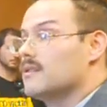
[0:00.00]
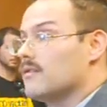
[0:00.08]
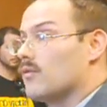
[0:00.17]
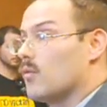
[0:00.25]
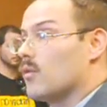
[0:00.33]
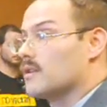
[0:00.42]

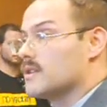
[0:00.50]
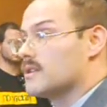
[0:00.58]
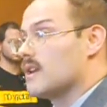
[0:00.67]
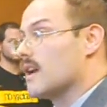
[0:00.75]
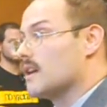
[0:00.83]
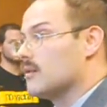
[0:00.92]
for
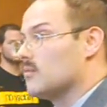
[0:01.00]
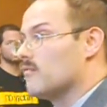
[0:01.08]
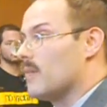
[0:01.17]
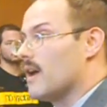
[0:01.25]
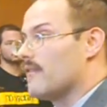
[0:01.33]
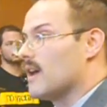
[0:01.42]
deciding to
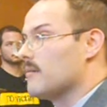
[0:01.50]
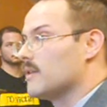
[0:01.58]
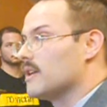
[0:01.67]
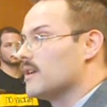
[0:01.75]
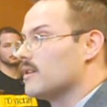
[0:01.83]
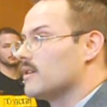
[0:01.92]
move my
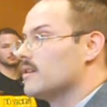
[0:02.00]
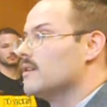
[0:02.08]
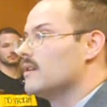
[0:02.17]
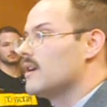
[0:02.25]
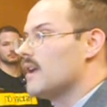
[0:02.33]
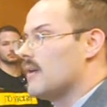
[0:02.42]
family here
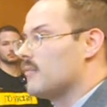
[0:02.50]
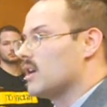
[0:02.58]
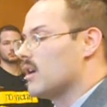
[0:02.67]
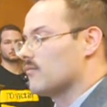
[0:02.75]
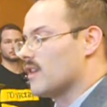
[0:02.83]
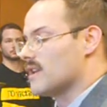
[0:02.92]
and
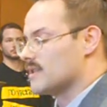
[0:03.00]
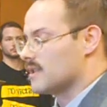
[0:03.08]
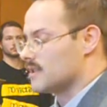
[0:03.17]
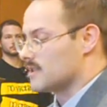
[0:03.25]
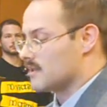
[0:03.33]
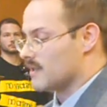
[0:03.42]
become
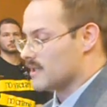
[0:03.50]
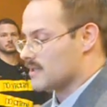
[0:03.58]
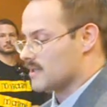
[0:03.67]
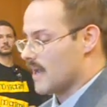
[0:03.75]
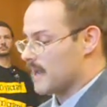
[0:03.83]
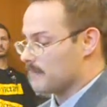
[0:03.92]
residents of this
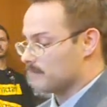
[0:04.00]
state.